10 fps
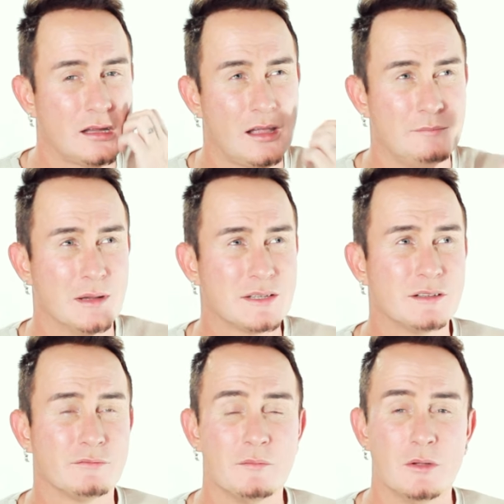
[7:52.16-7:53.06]
I must
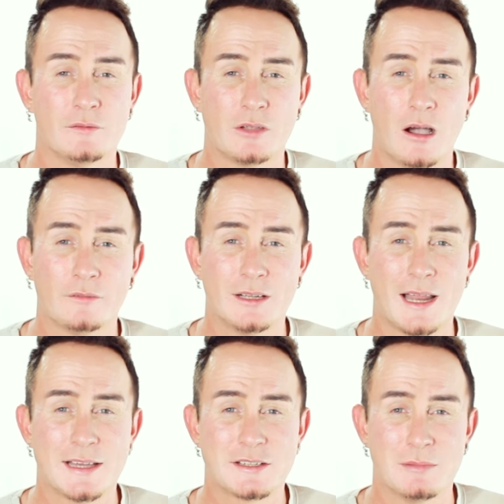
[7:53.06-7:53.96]
have removed half the
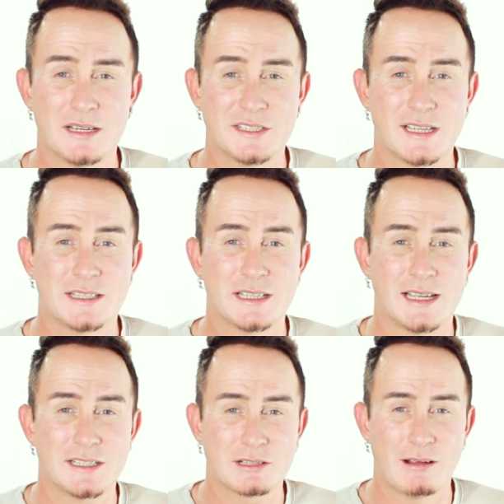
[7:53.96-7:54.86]
layers of my skin today
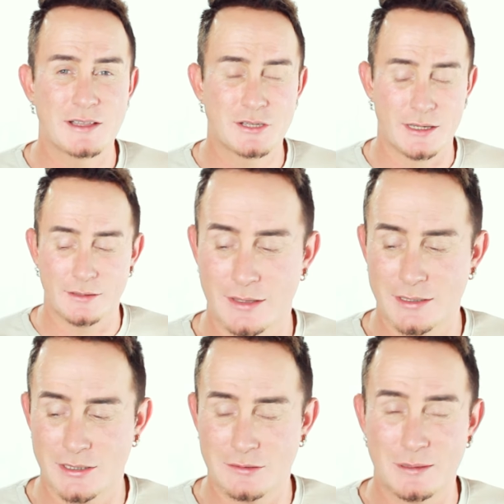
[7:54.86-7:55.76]
scratching. This
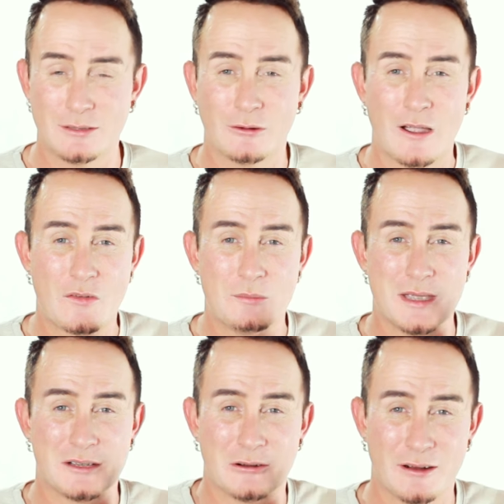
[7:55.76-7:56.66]
has been driving me
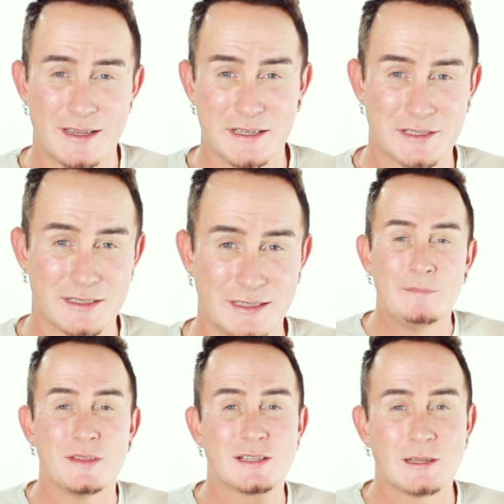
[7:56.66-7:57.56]
crazy.
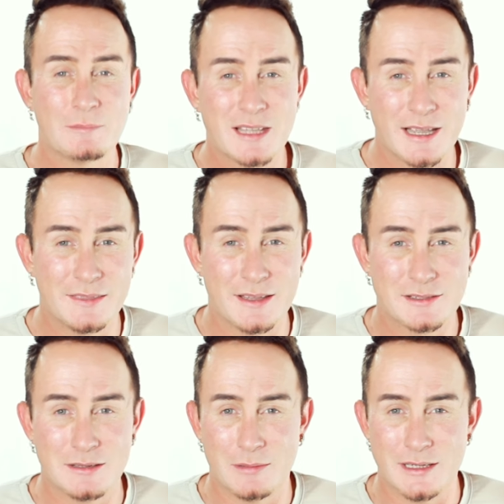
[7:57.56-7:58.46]
There's something in this
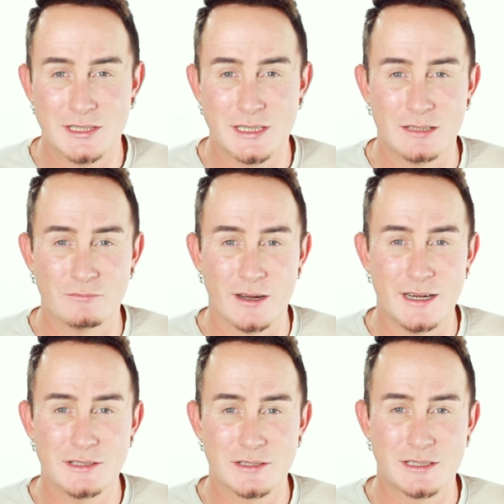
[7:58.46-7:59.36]
that my skin really
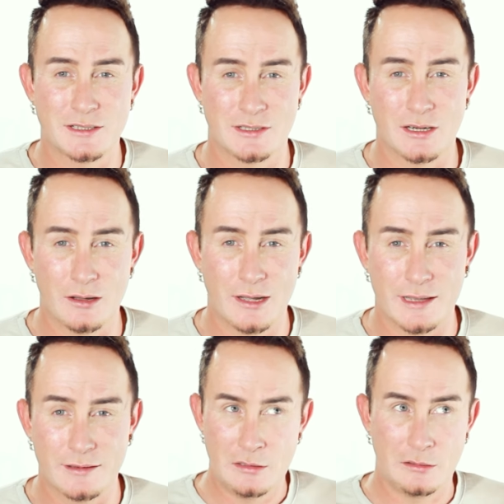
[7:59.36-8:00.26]
just doesn't
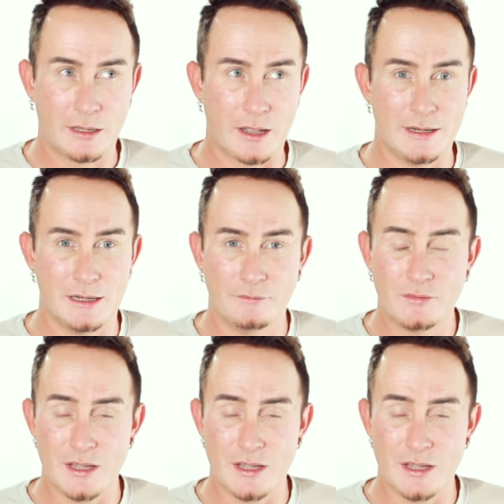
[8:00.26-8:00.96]
like. Like, I love the